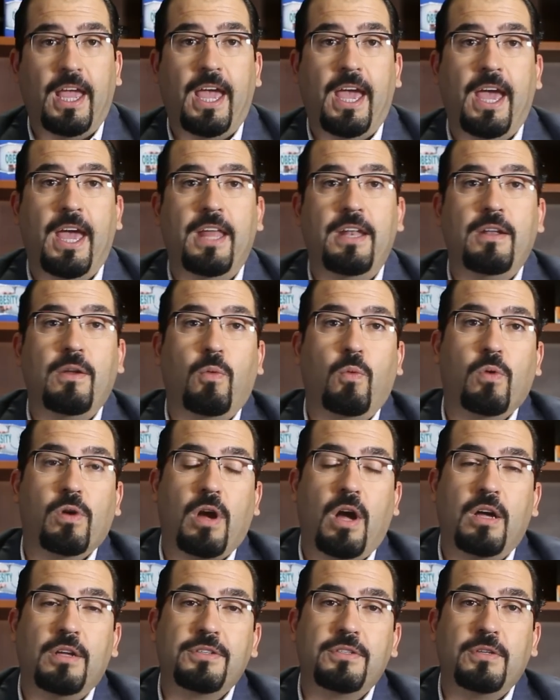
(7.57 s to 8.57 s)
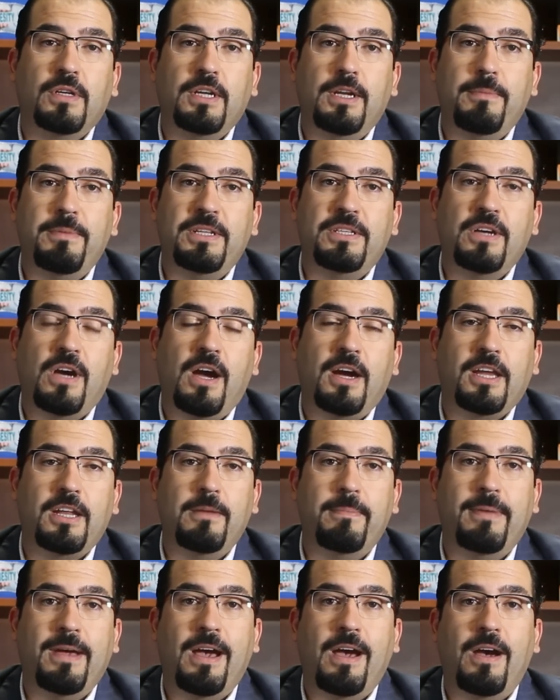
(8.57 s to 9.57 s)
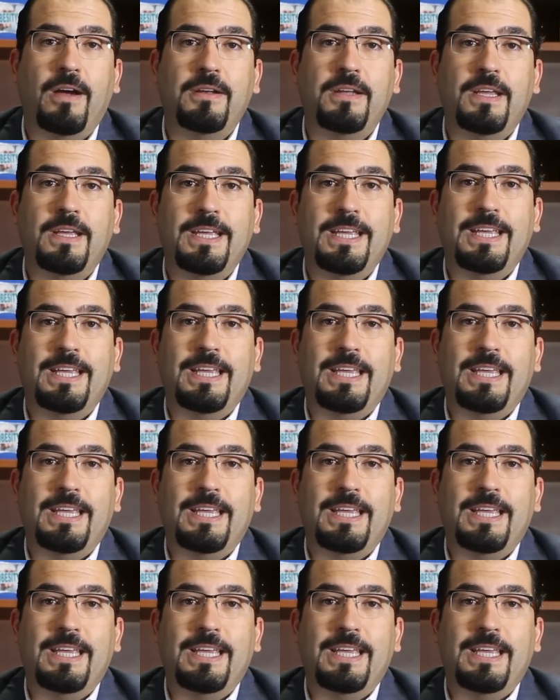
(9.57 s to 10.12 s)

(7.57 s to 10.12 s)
And we're also going to be talking about,